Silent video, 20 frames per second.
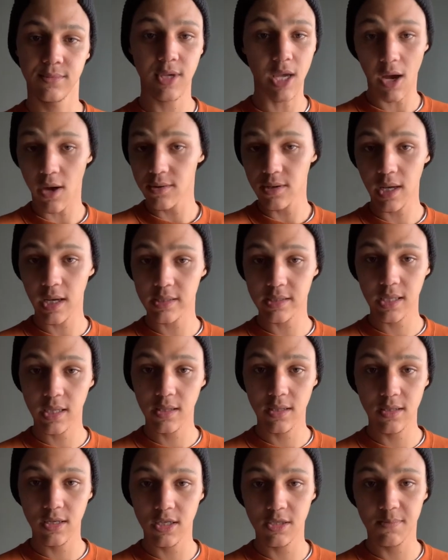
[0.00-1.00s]
Y'all not
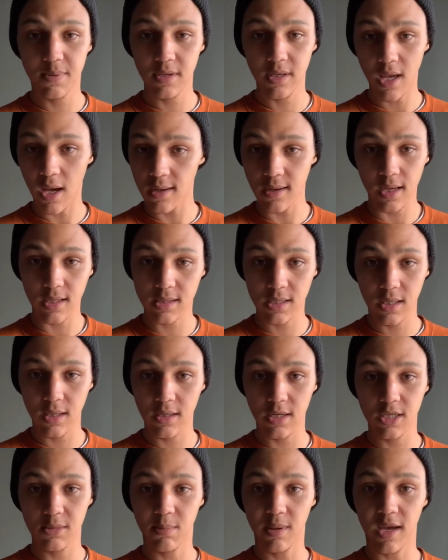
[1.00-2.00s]
telling these people, y'all not
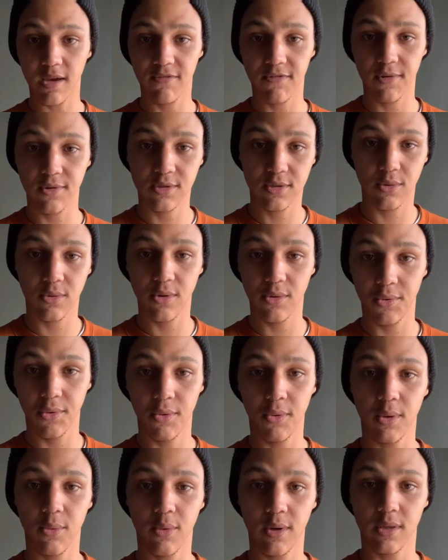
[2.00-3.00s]
telling these black folks
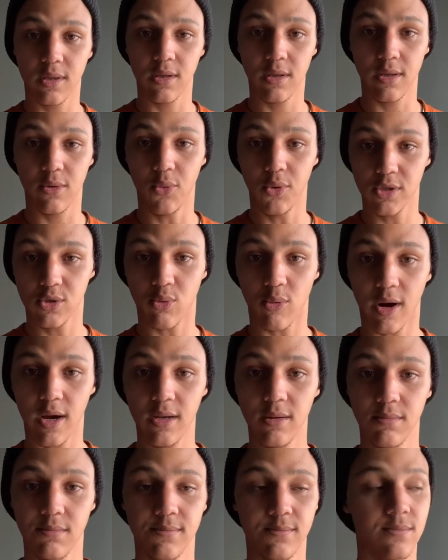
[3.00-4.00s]
what's
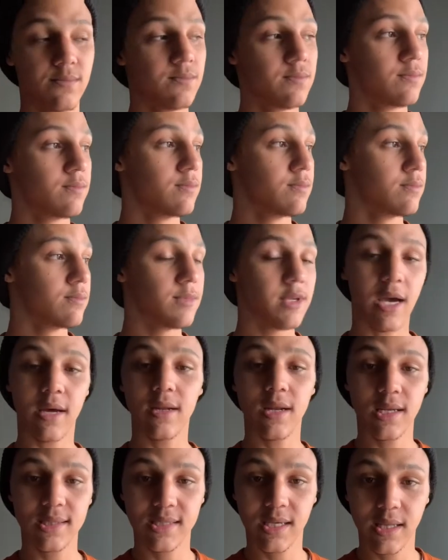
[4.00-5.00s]
right.
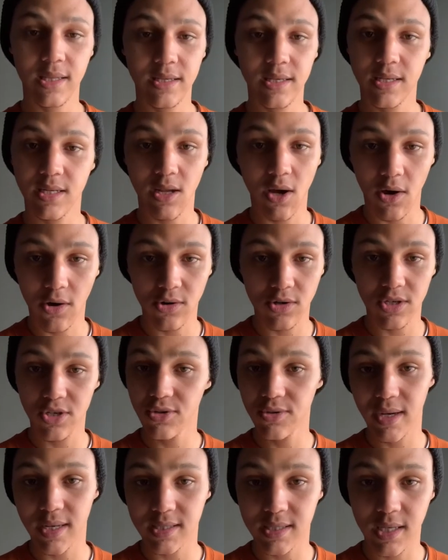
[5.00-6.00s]
Y'all not telling your daughter,
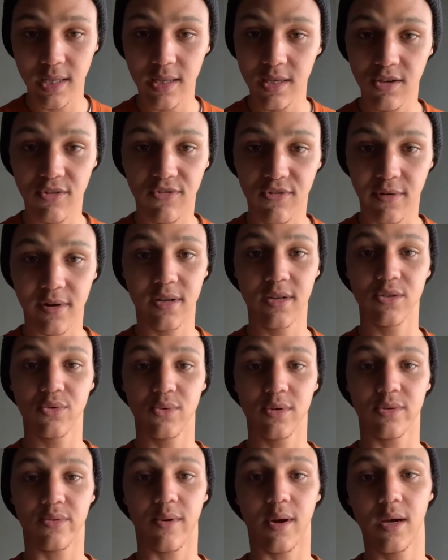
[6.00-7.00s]
you're not telling your
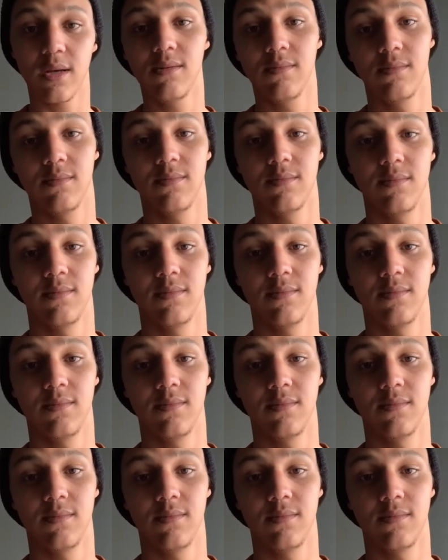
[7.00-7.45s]
friends what's right.